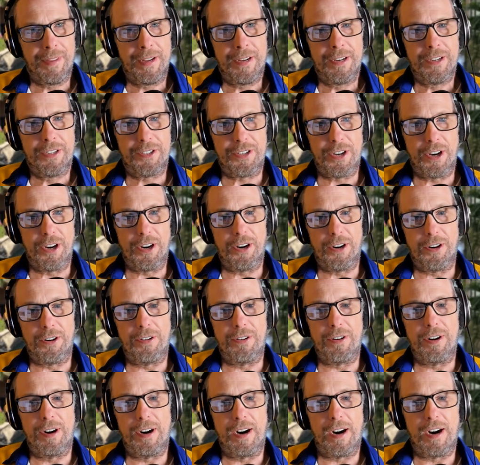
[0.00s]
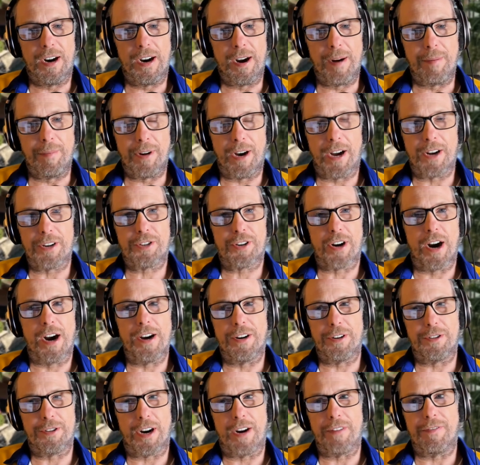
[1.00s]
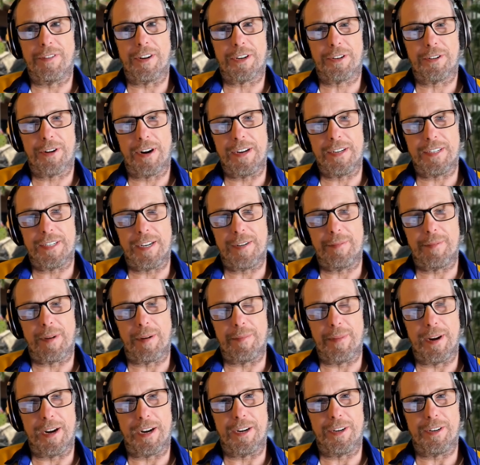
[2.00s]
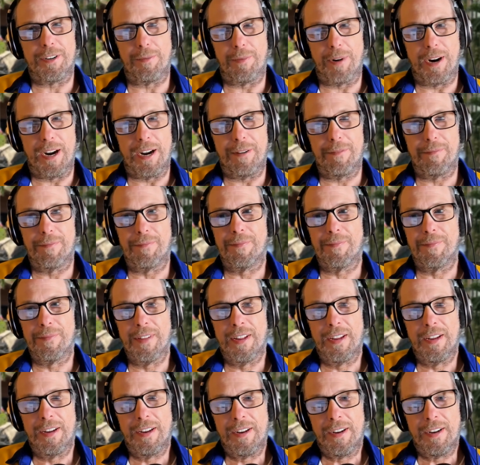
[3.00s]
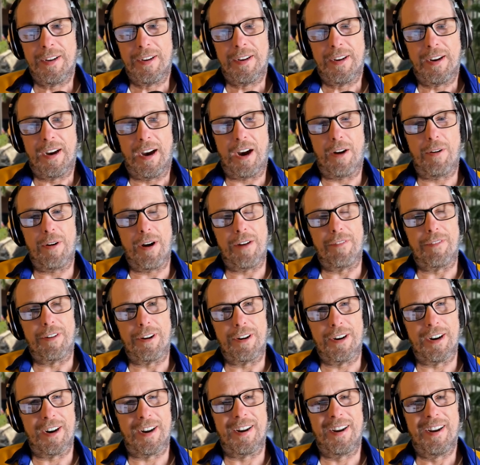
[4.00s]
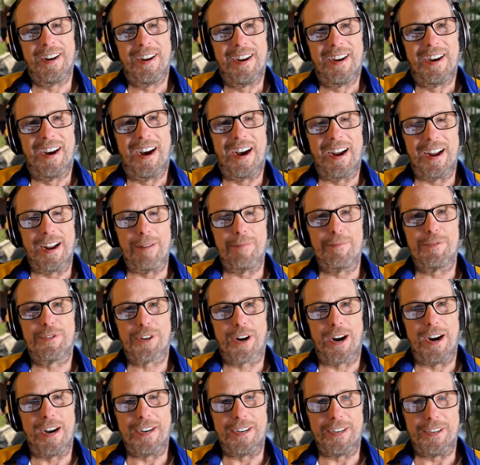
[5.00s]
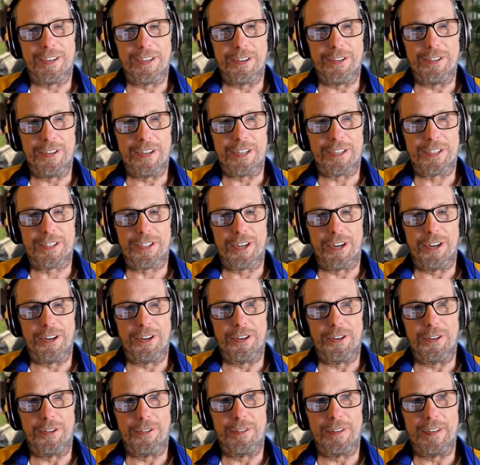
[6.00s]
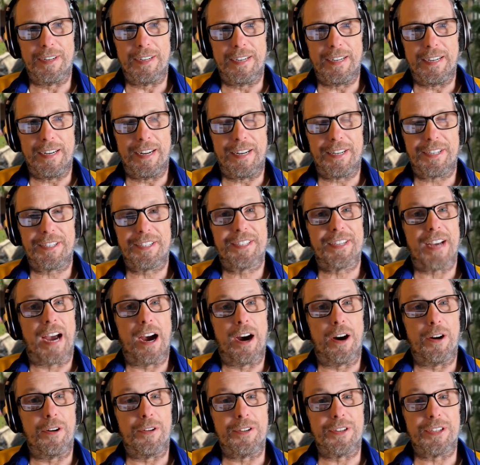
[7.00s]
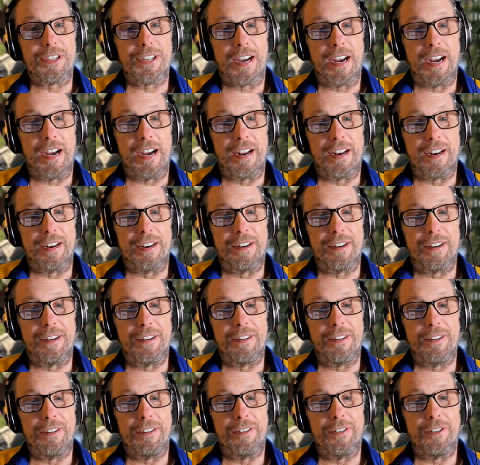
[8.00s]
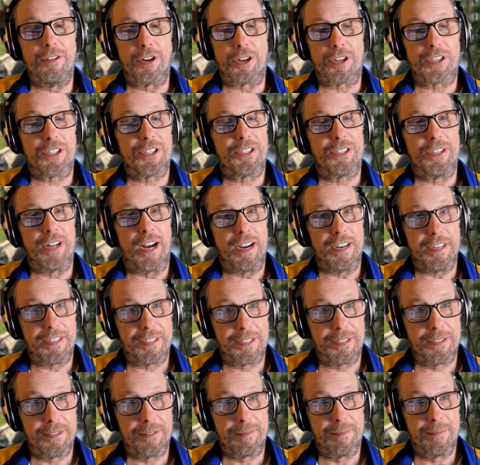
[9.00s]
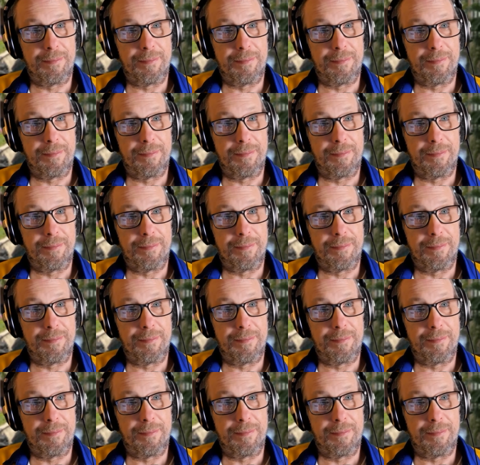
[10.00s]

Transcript: So I'm not trying to drive you crazy by making you wait. However, I am trying to do this so it sounds and looks nice.